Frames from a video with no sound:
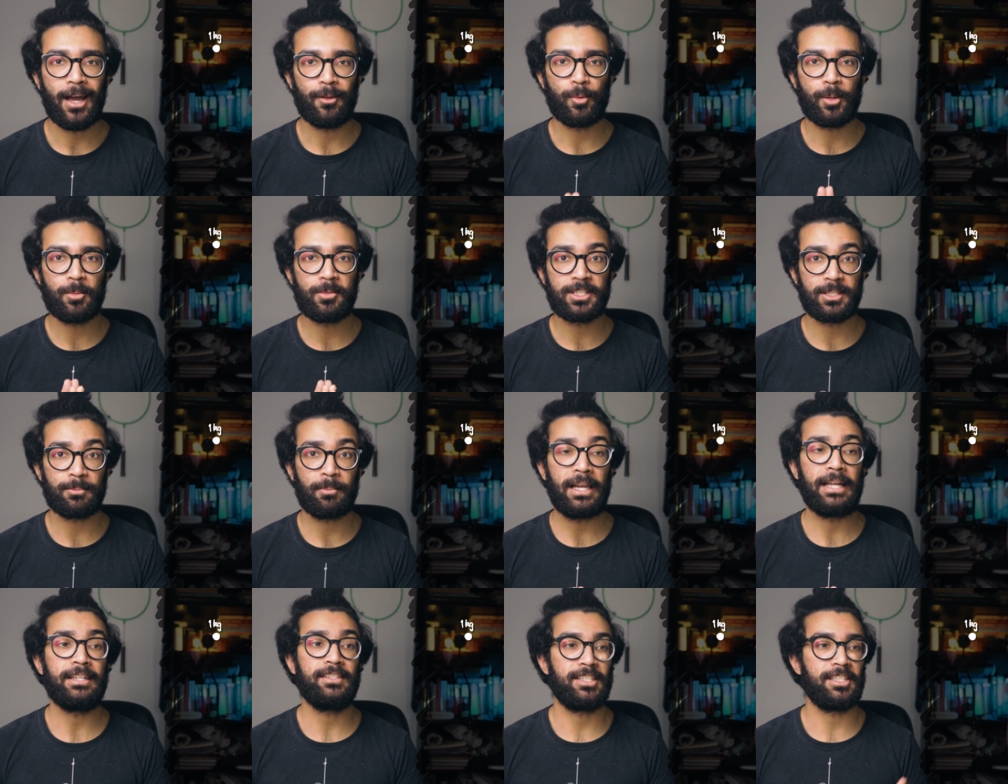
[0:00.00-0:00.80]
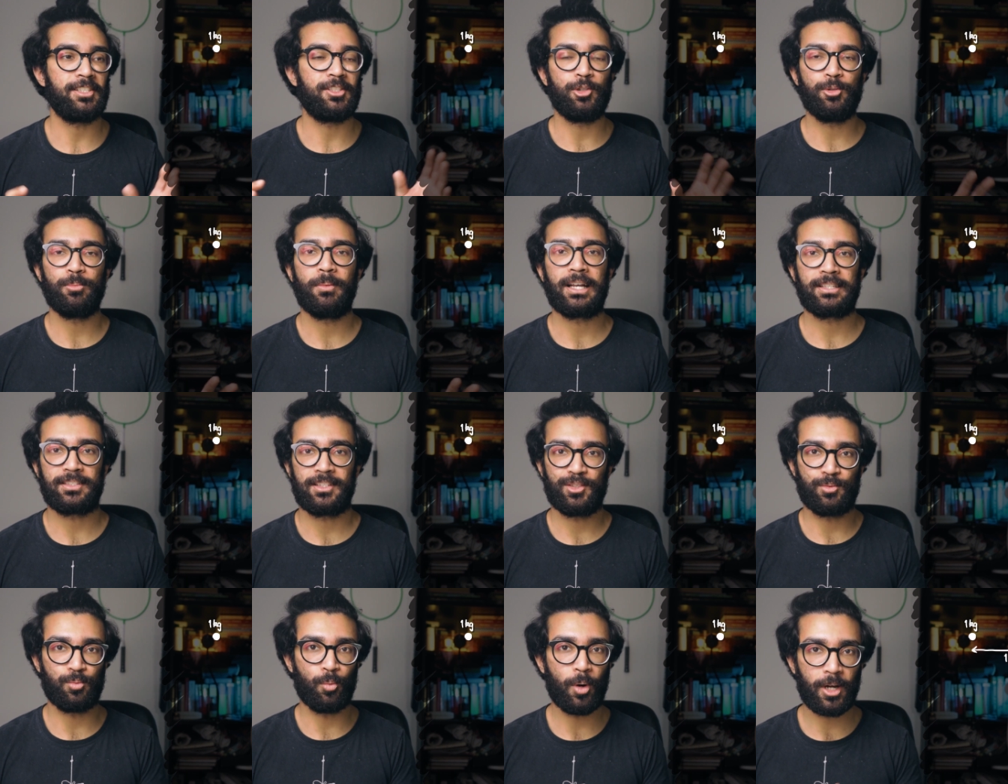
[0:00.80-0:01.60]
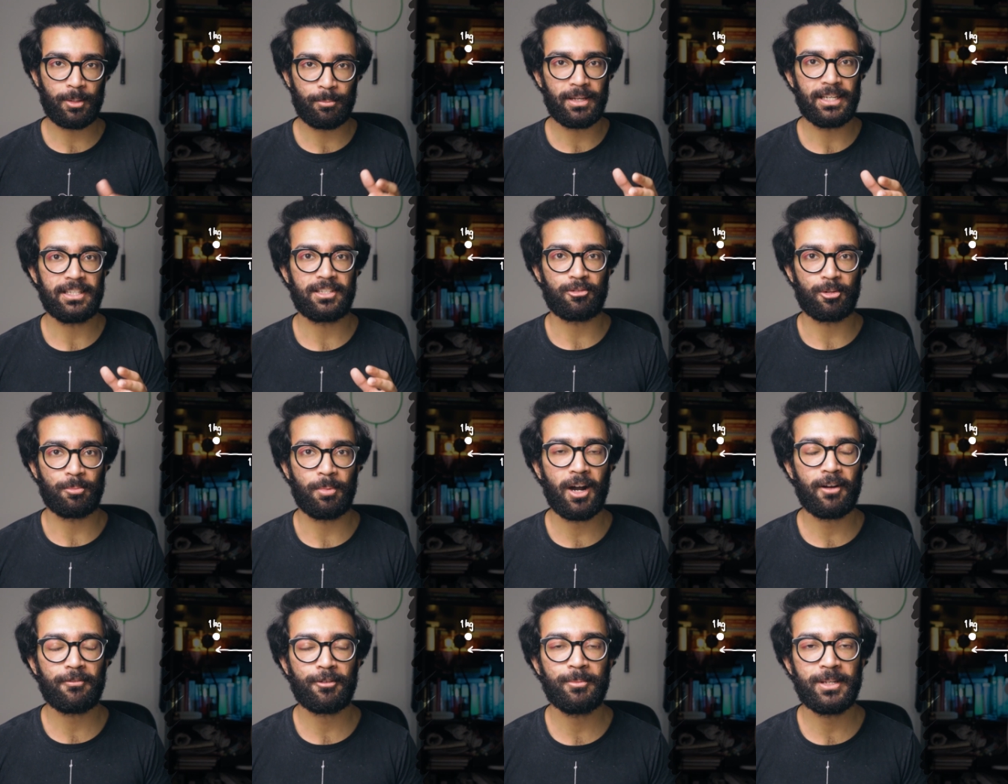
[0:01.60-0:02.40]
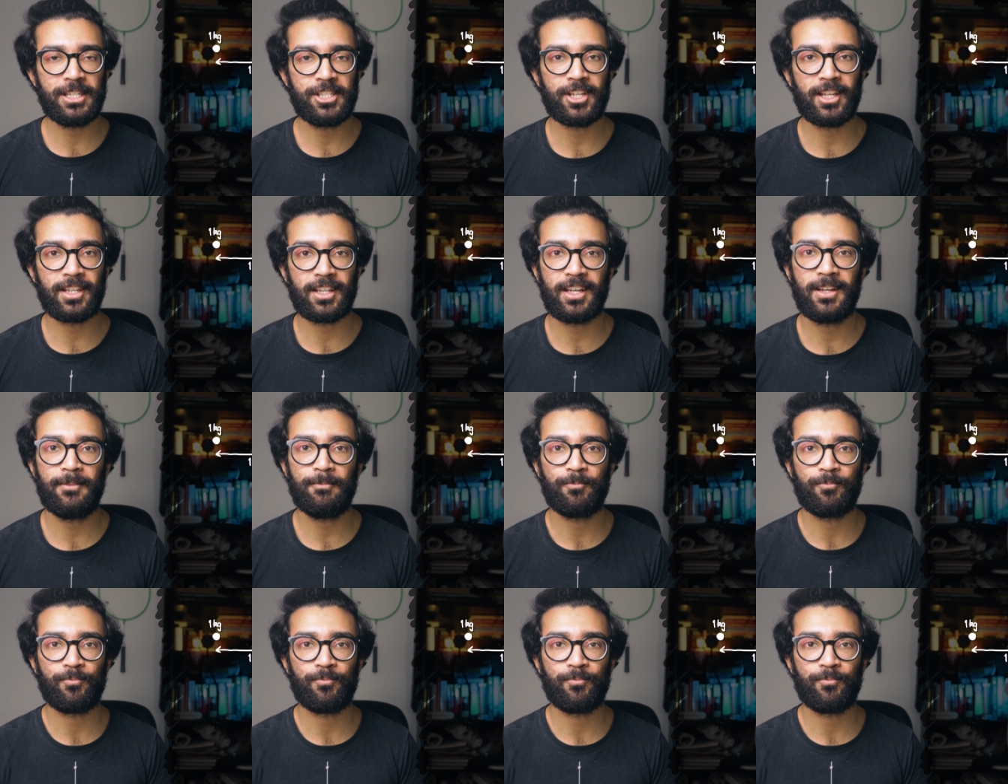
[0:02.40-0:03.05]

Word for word: and we were to place these two masses one meter apart from each other,